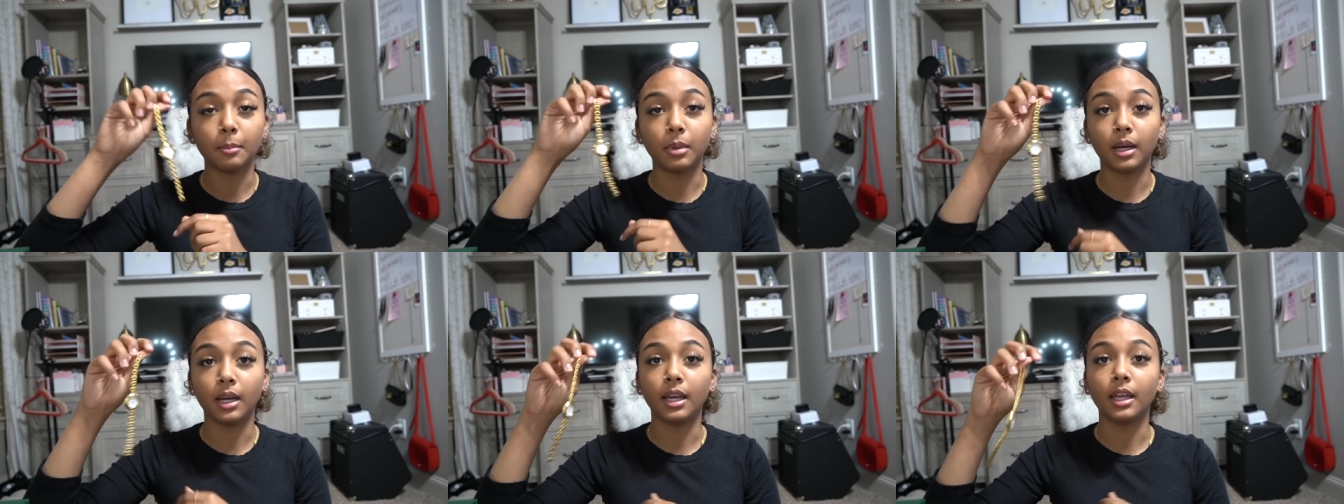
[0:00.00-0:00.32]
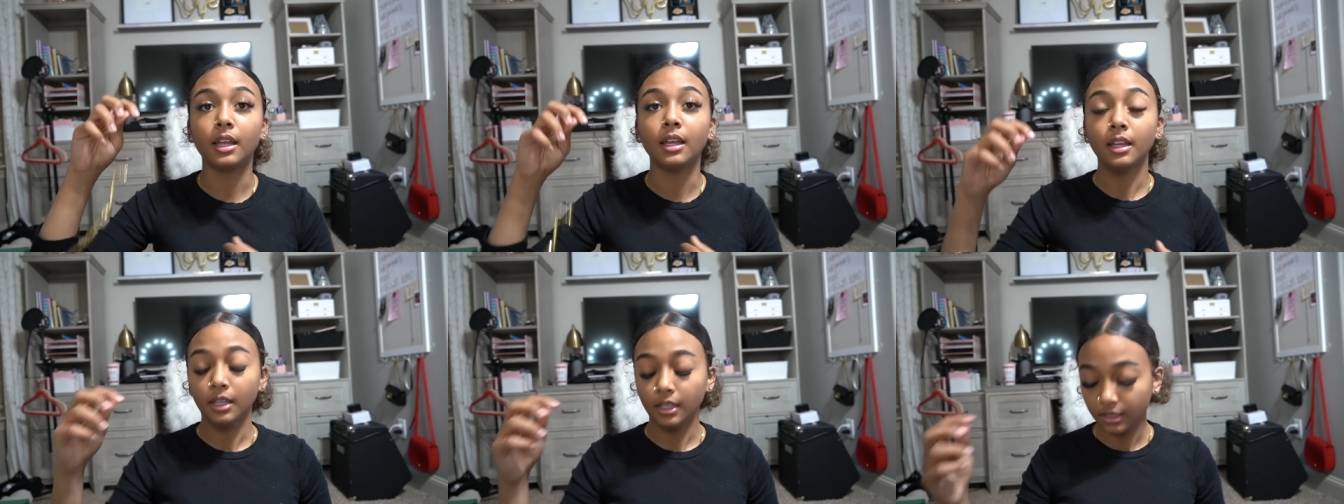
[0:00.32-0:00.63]

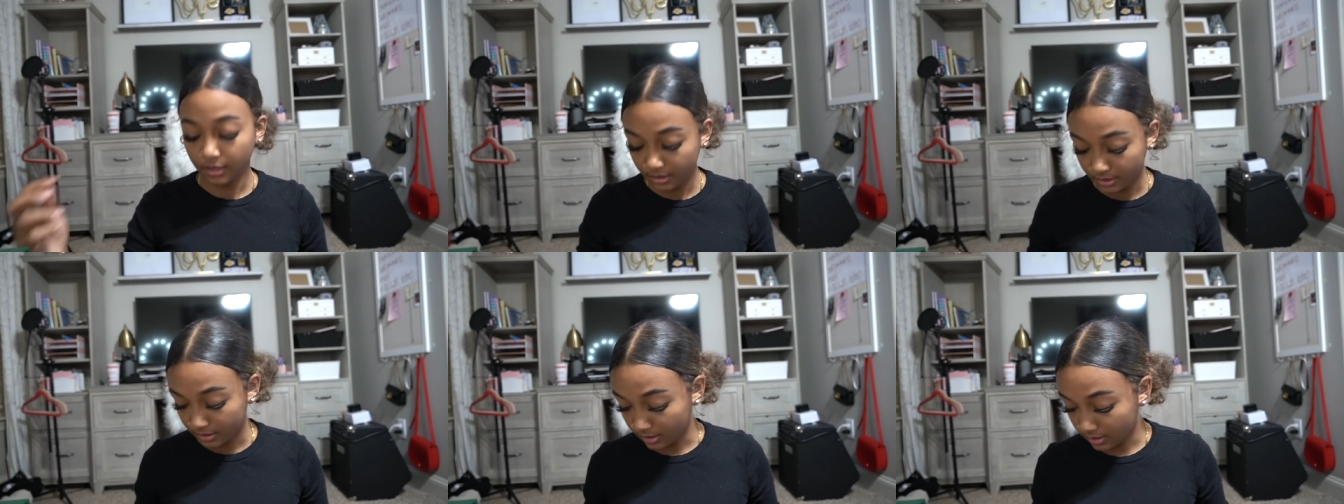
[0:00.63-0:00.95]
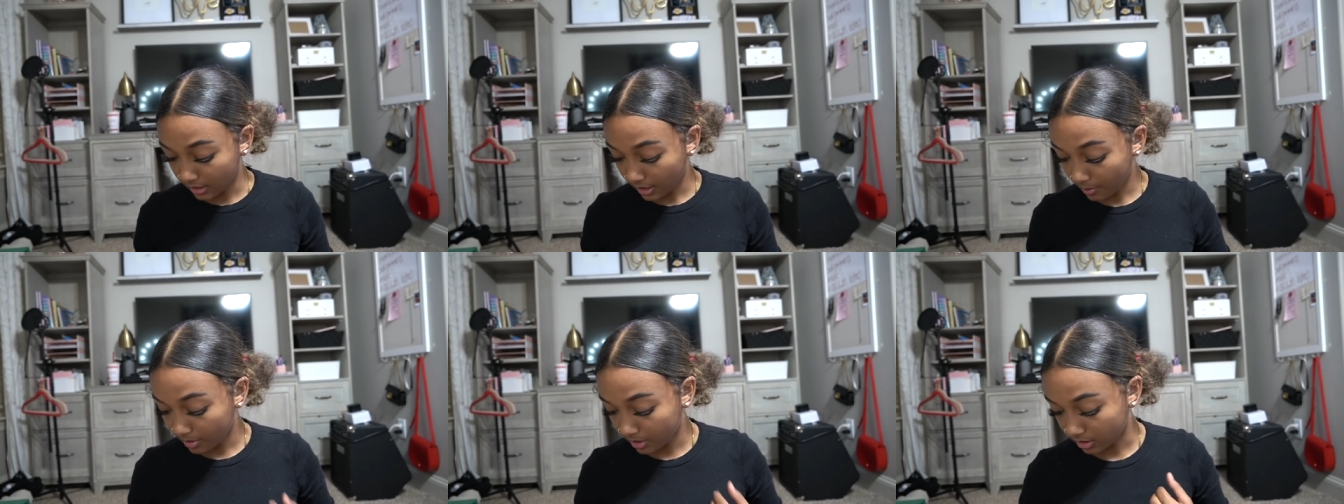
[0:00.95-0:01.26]
but this
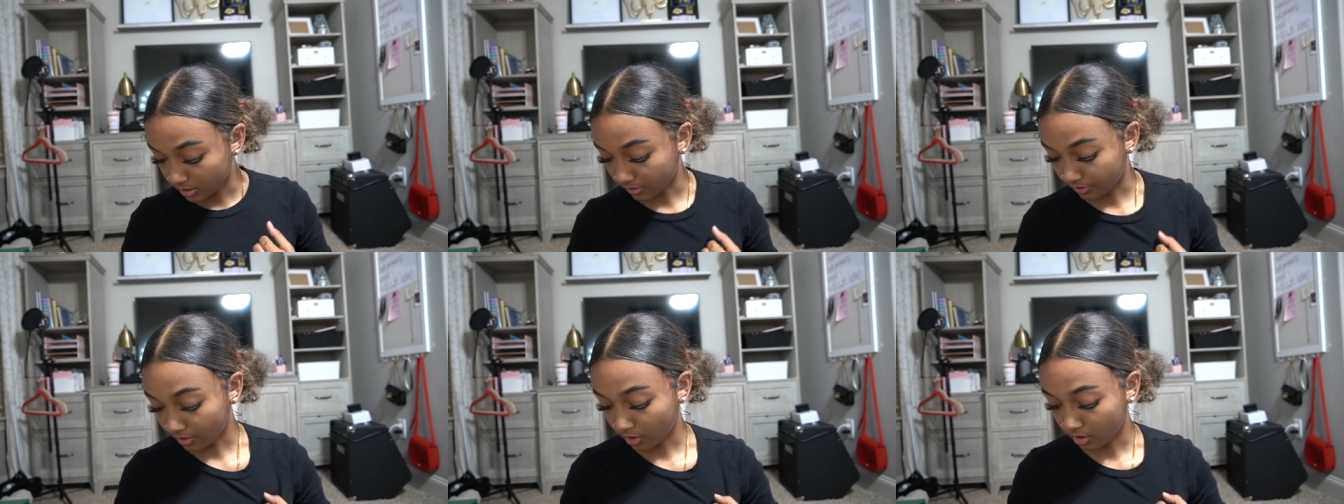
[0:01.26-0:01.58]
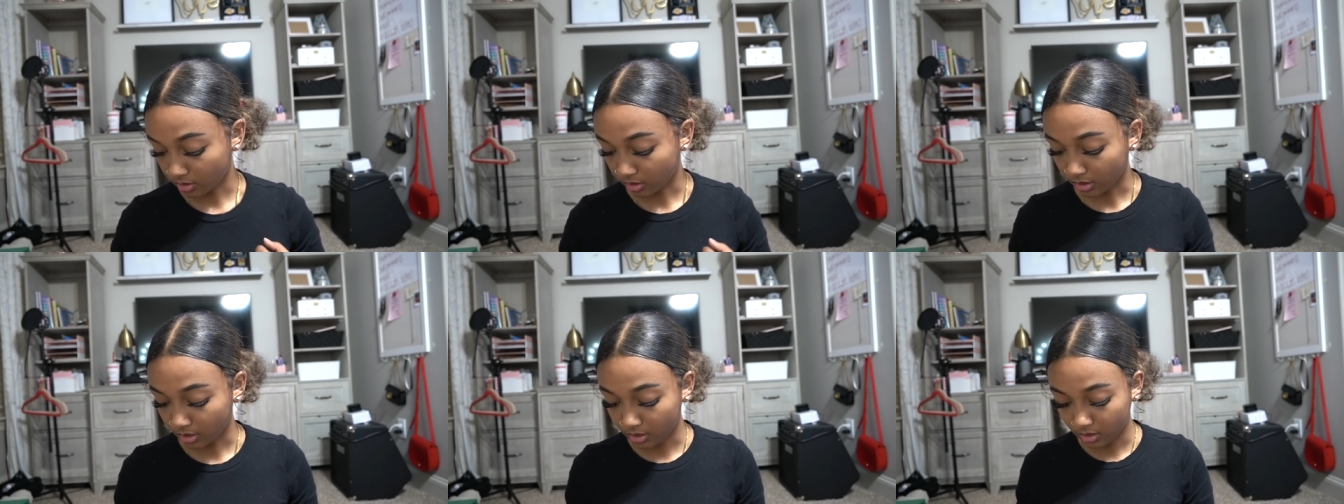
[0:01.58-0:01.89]
camera doesn't
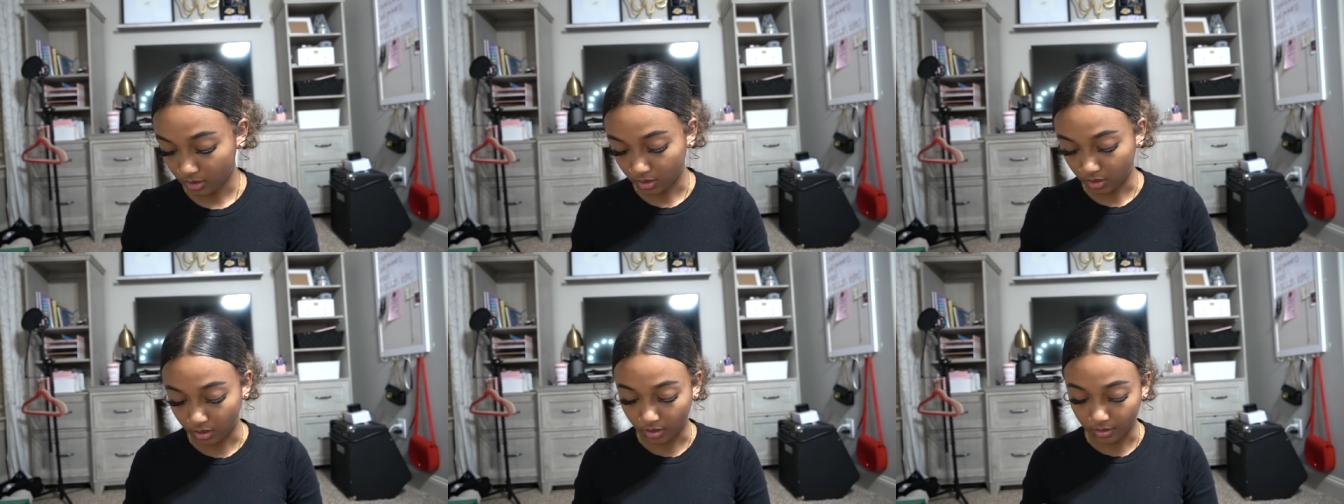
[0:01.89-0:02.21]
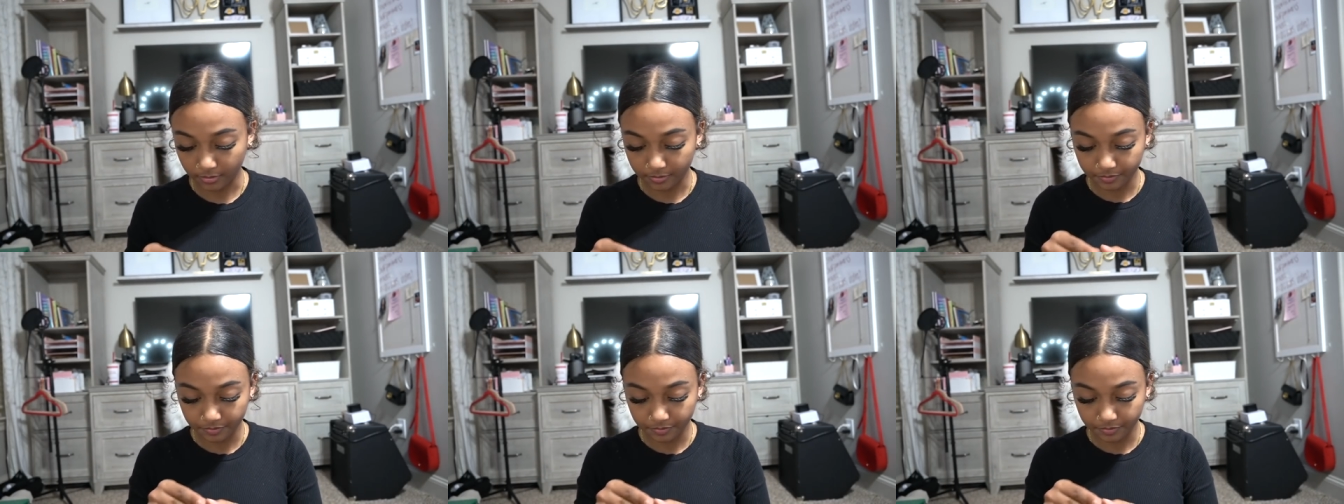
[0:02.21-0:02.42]
focus on anything.